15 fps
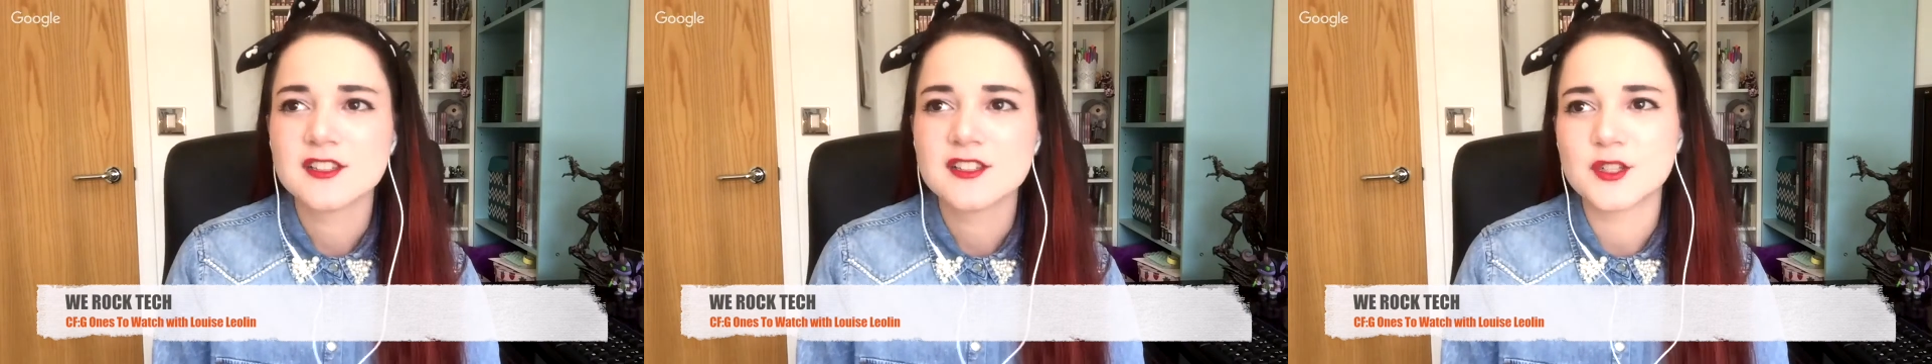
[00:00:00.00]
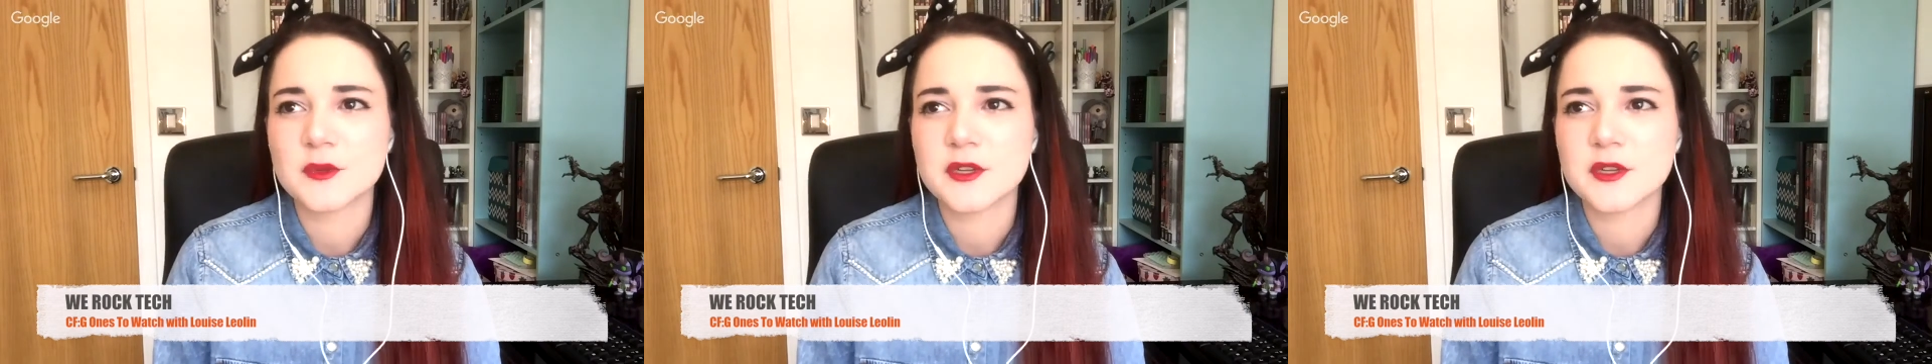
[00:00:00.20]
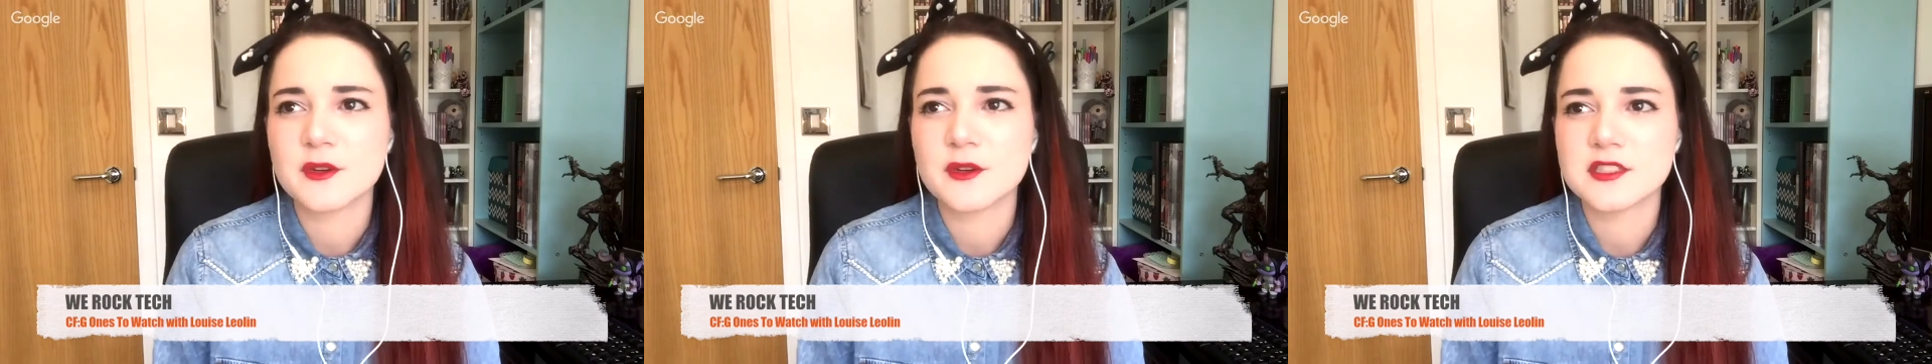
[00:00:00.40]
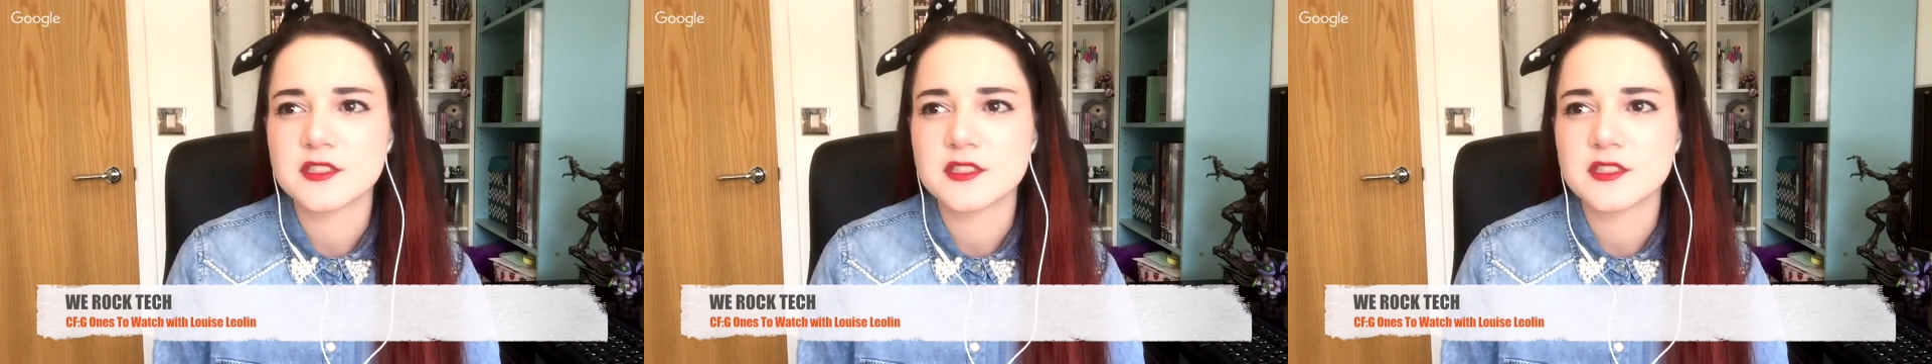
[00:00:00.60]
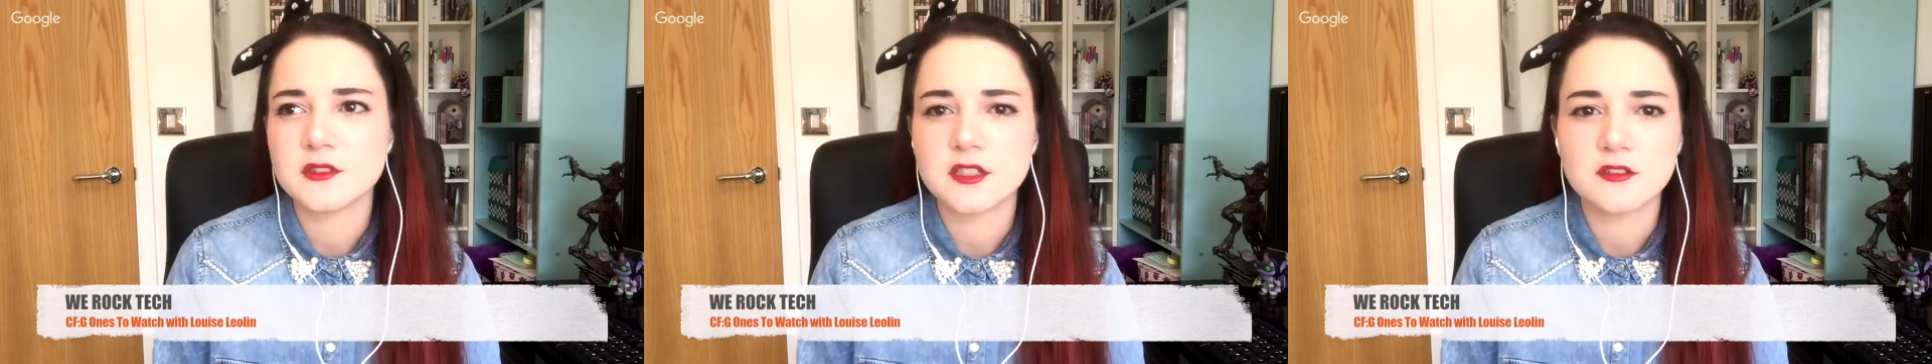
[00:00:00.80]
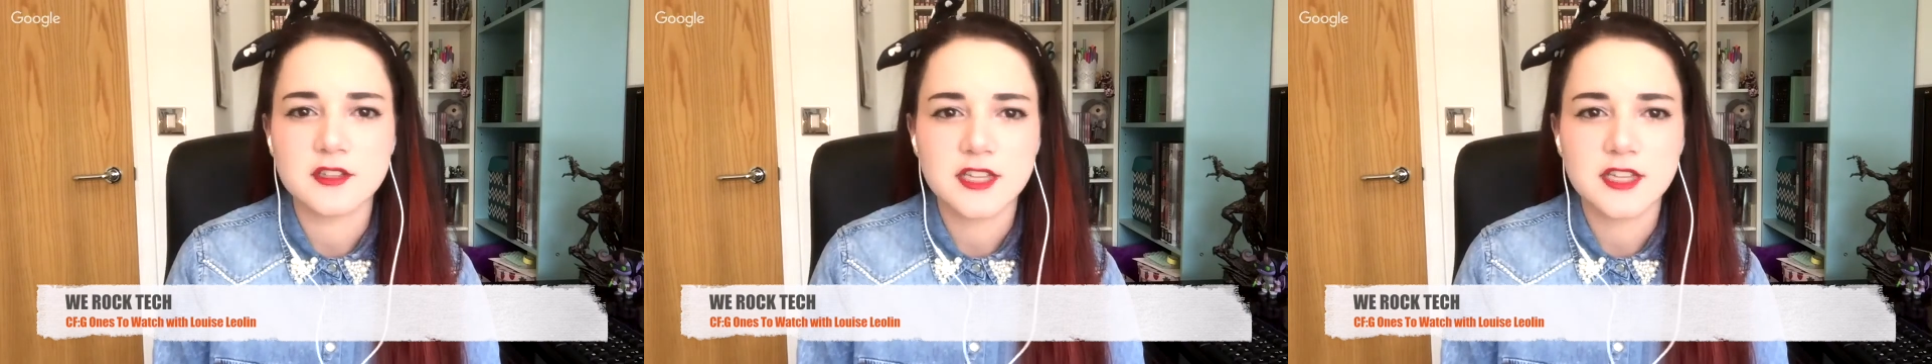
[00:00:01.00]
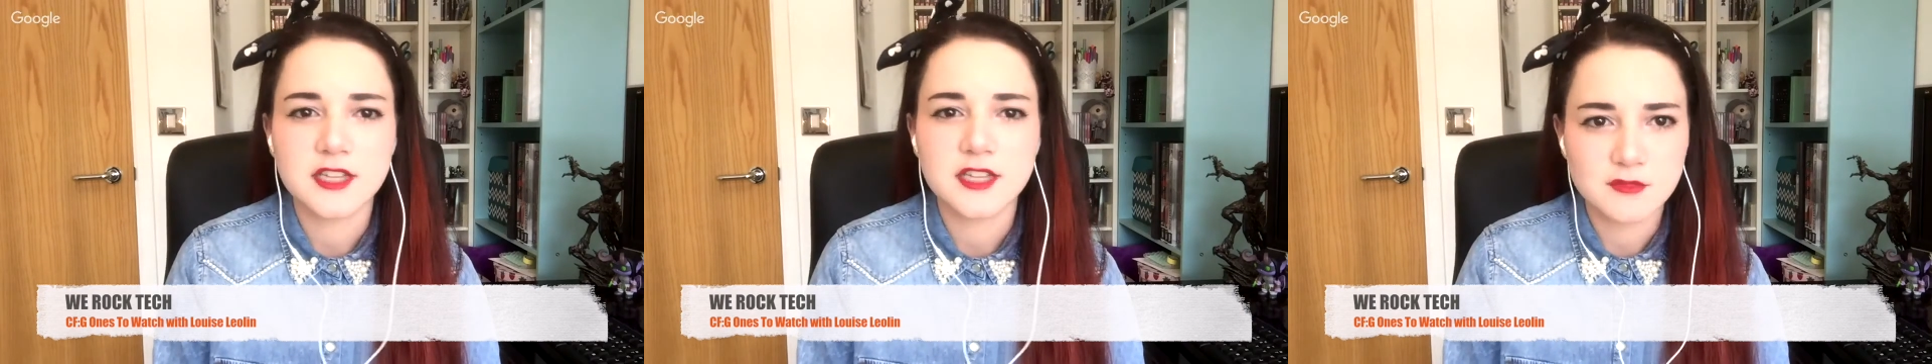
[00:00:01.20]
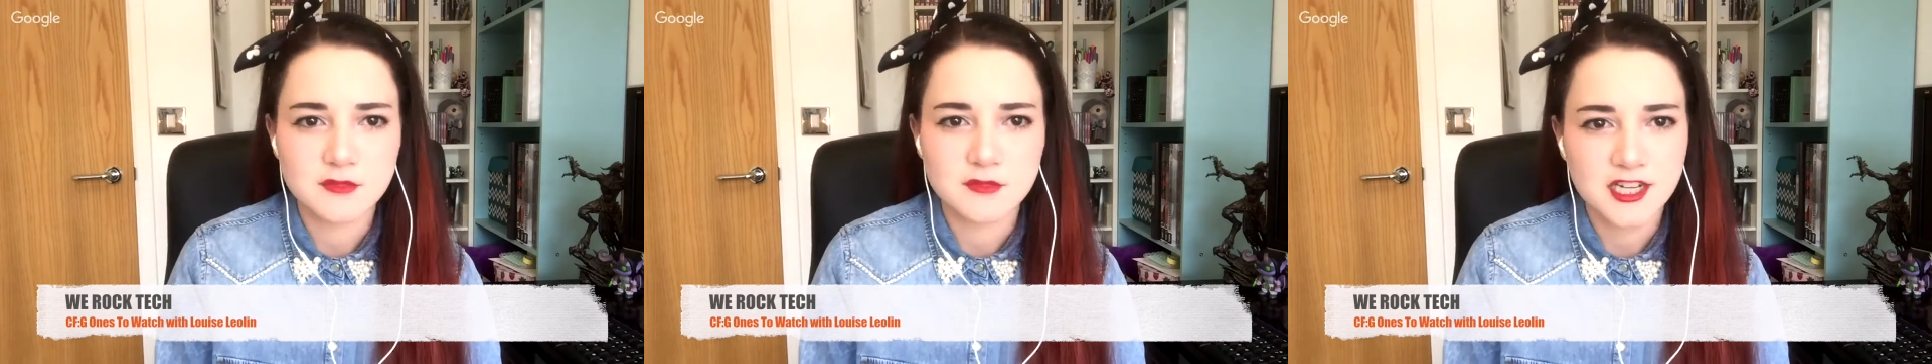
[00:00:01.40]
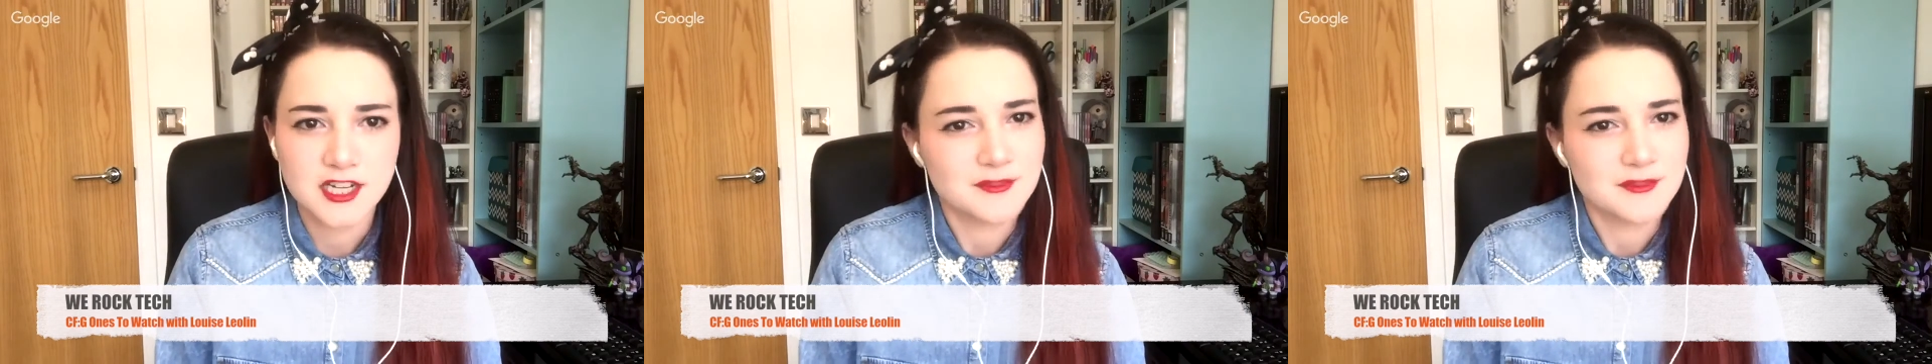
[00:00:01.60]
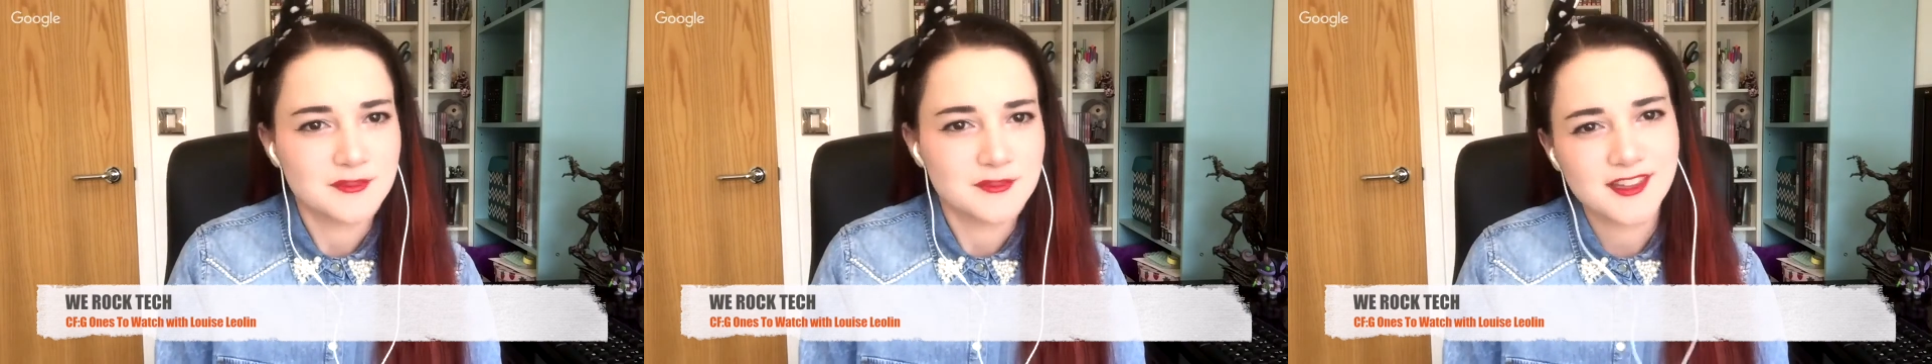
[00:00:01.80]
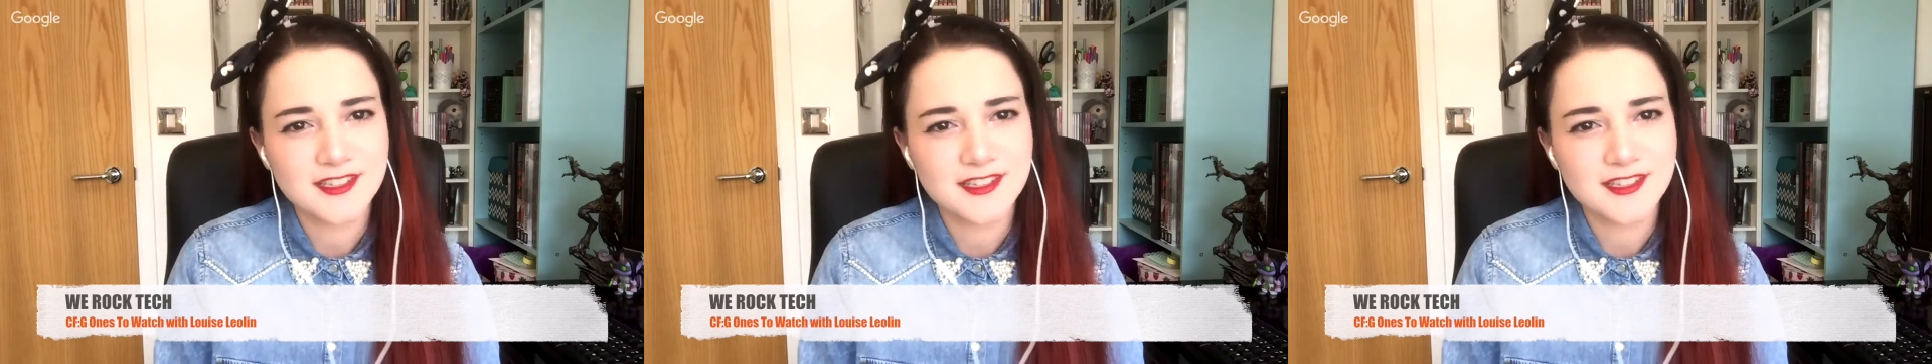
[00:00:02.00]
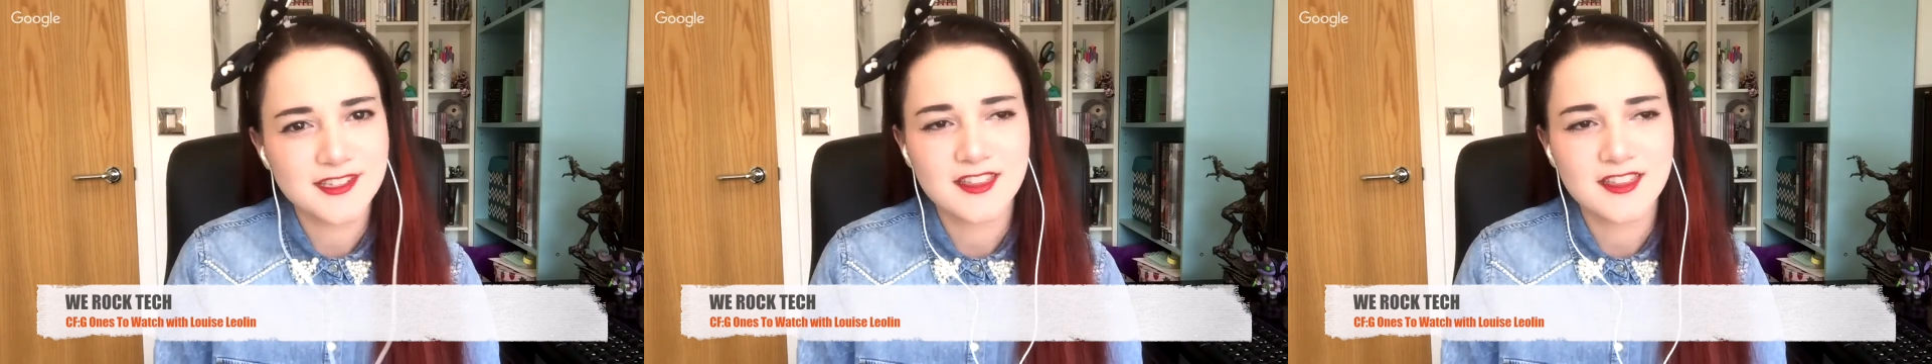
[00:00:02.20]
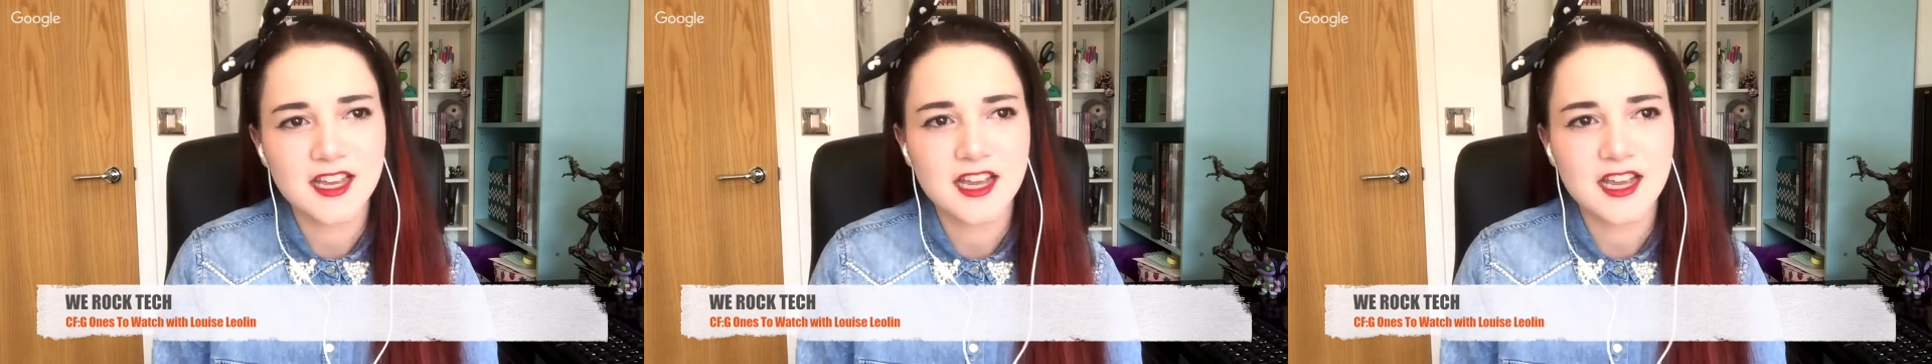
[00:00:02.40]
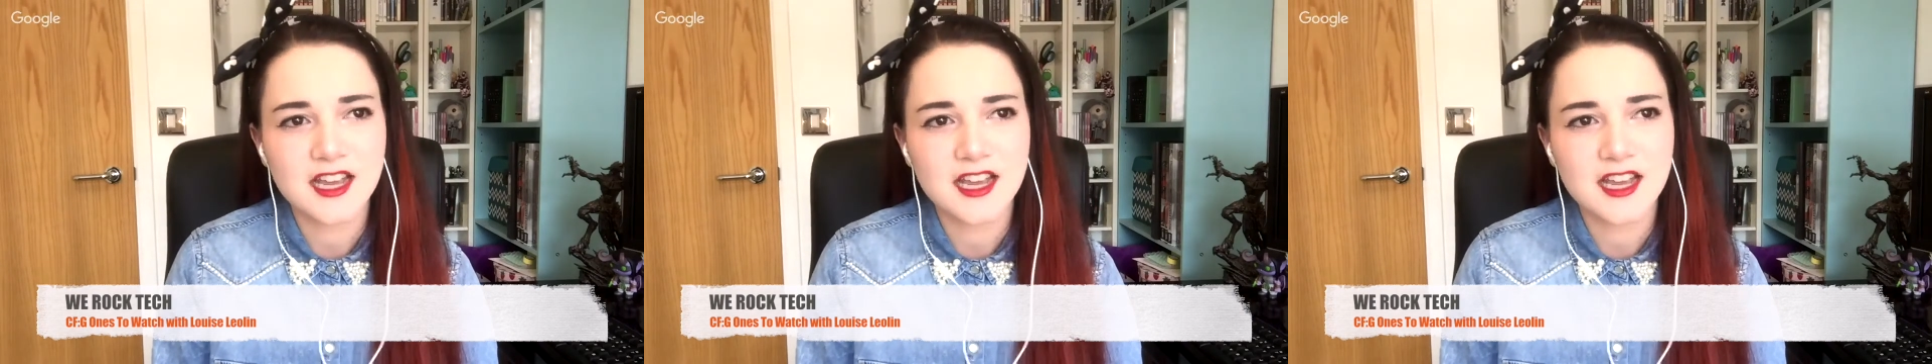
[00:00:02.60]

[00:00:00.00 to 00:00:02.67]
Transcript: So we always do little games jams and things like that.